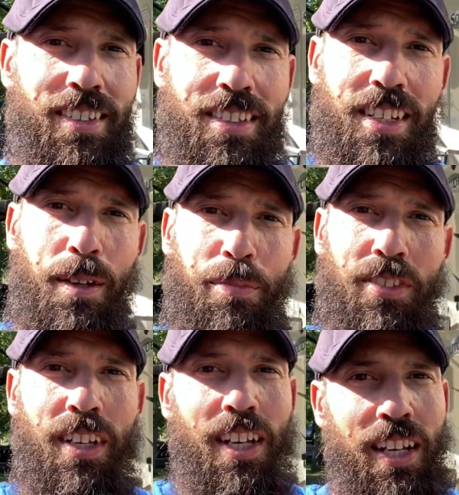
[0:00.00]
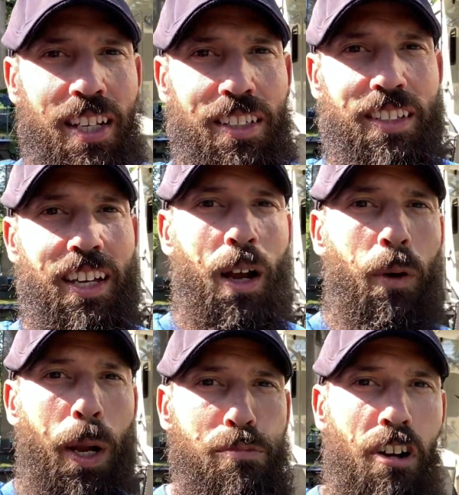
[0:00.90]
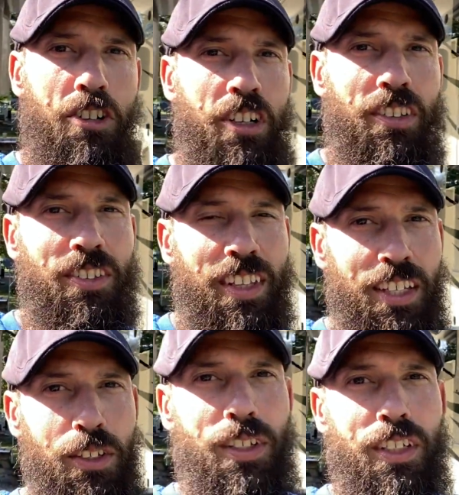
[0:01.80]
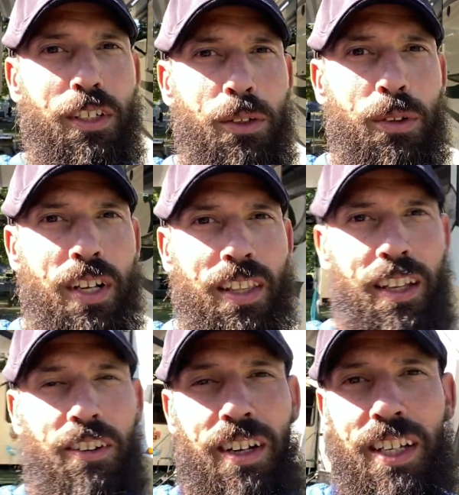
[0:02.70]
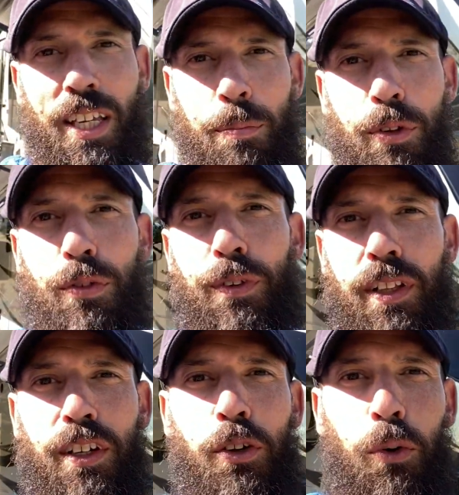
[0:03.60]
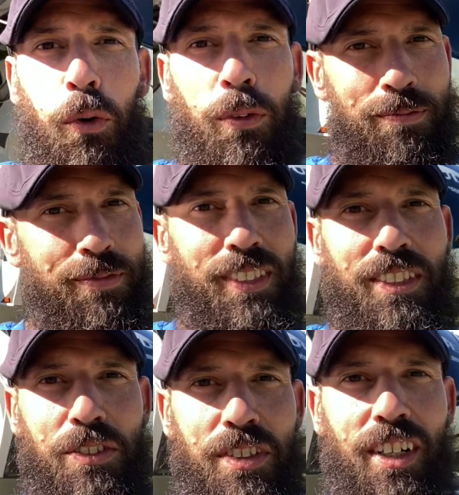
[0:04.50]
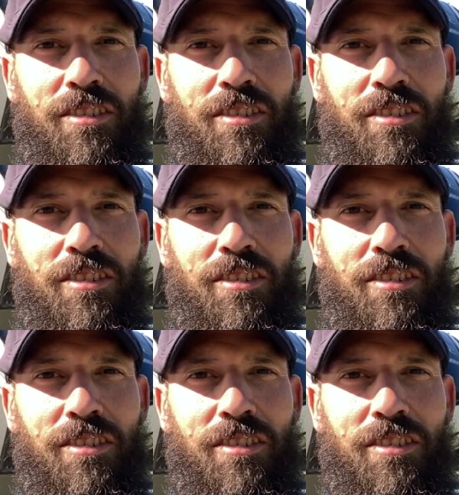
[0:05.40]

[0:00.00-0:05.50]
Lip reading: tips, and DIY projects that you can do that are going to keep you feeling cool. So stick